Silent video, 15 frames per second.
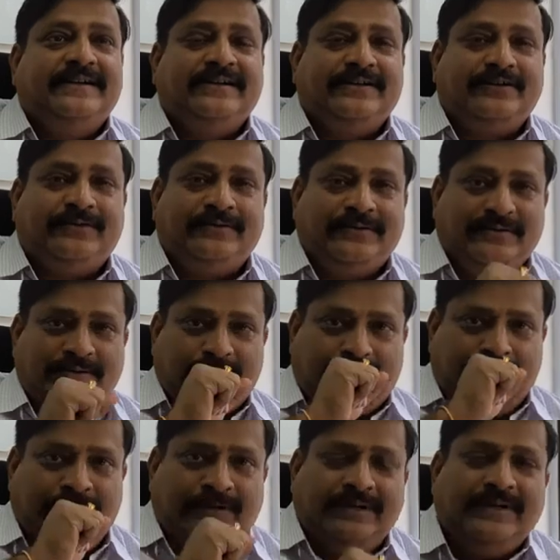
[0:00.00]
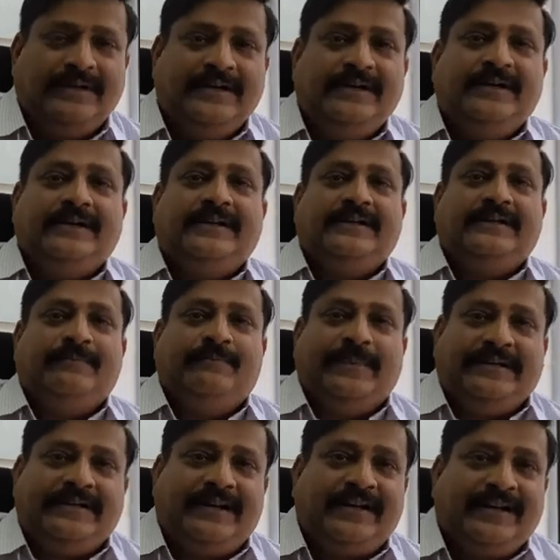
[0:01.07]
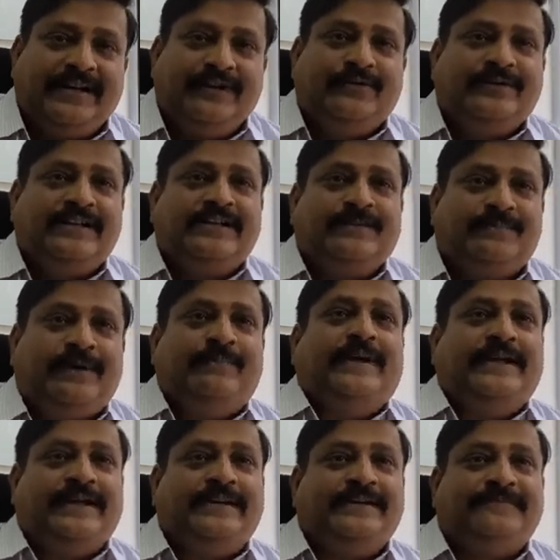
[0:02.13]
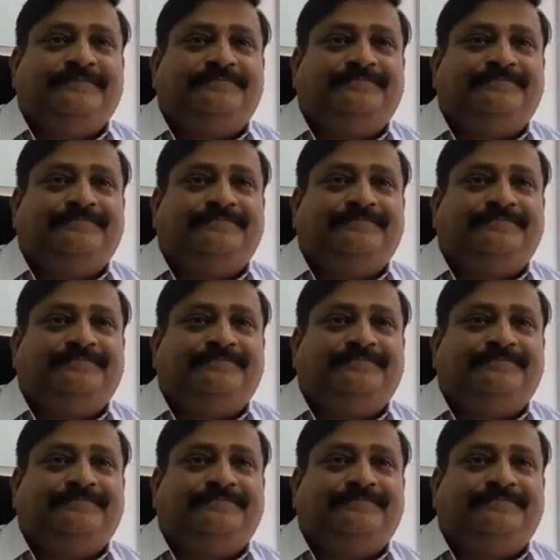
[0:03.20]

So the majority user is public.